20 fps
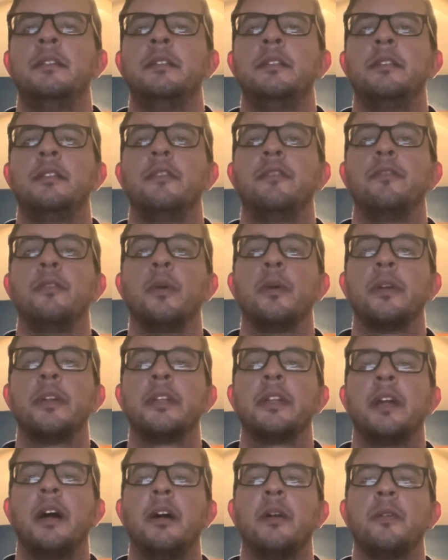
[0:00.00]
The
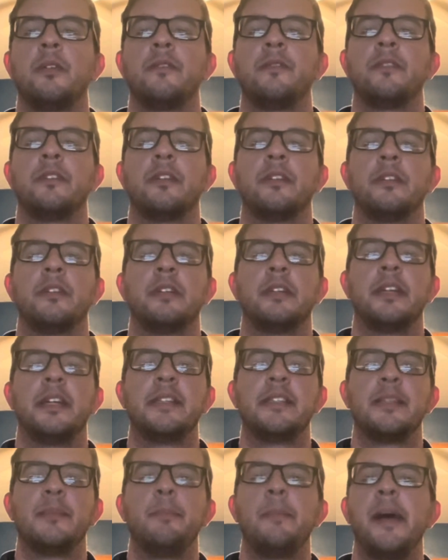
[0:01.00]
Floridan Aquifer
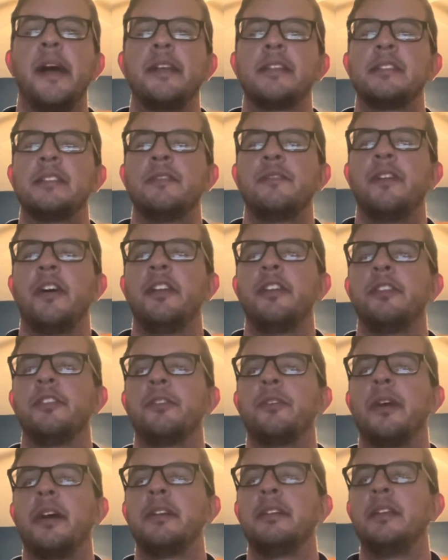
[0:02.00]
is a massive
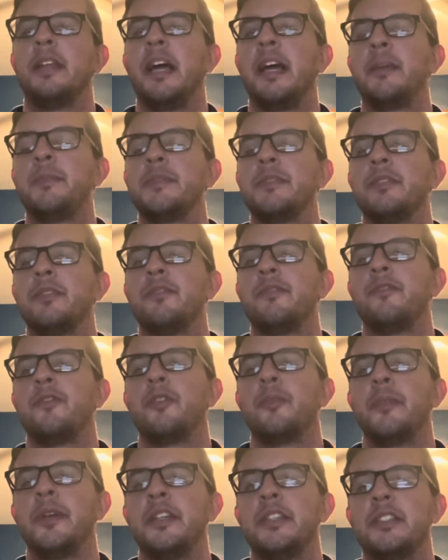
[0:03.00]
underground limestone
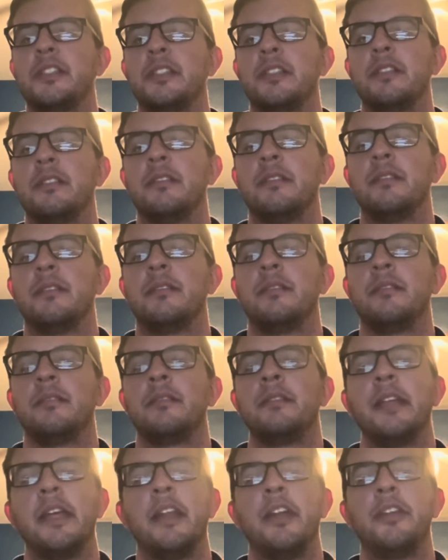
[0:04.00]
formation
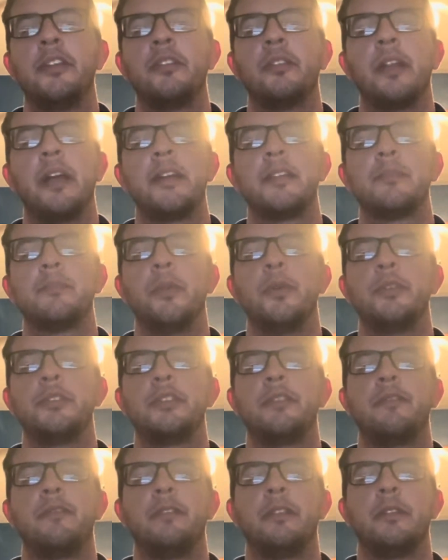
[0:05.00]
that underlies most
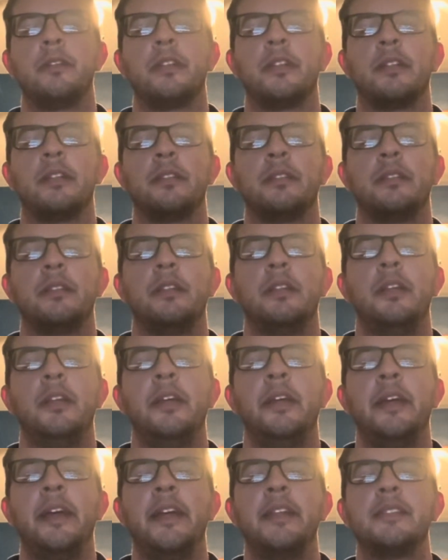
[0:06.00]
of Florida
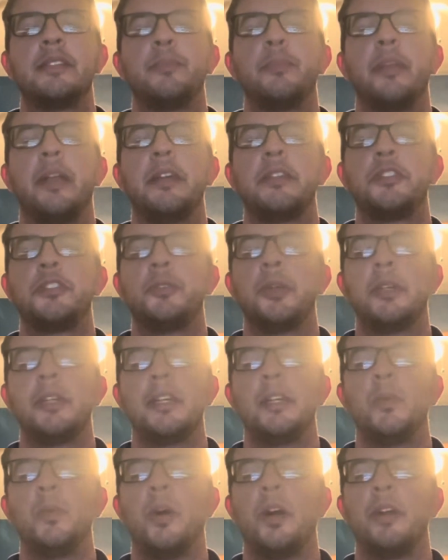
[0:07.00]
and supplies
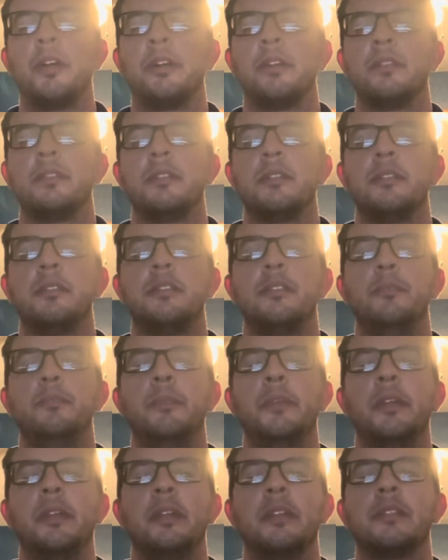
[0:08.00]
drinking water to
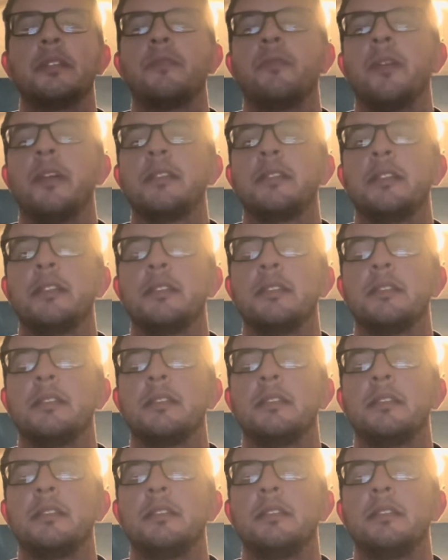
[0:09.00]
millions of residents.